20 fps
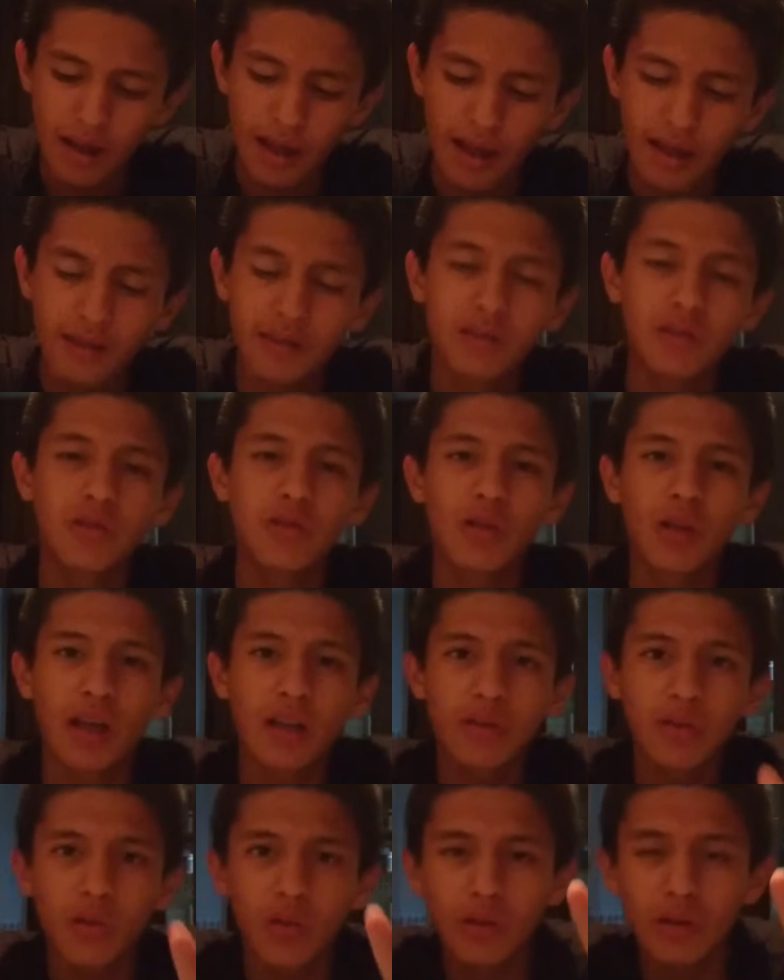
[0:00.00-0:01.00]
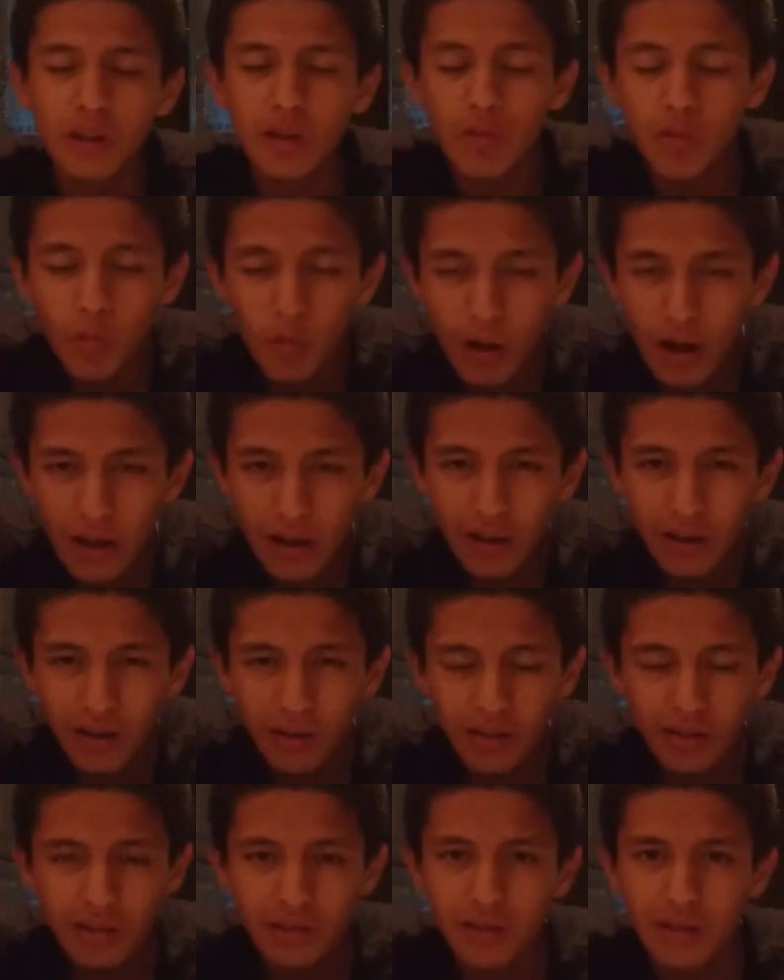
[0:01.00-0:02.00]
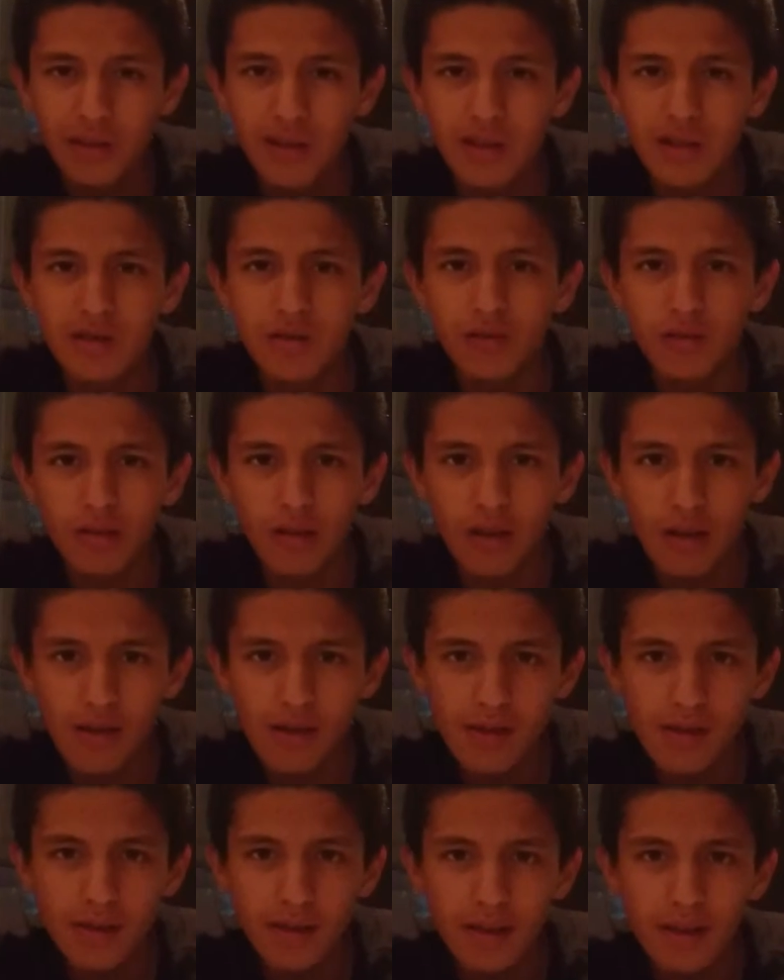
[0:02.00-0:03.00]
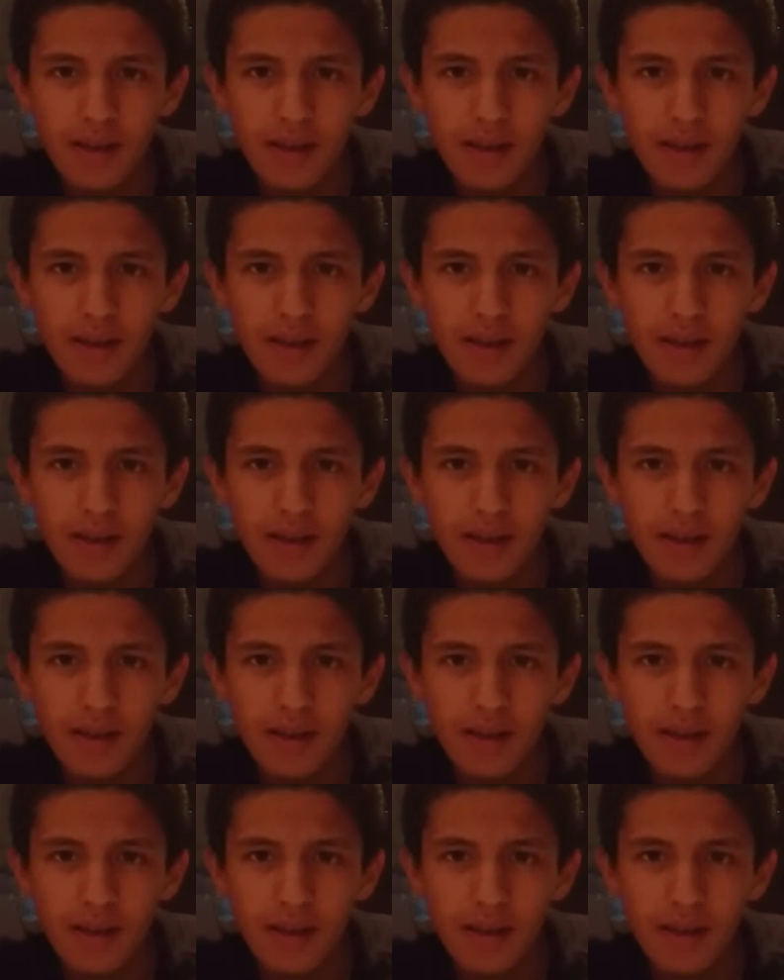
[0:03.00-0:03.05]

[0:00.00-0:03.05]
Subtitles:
and you got only 1 square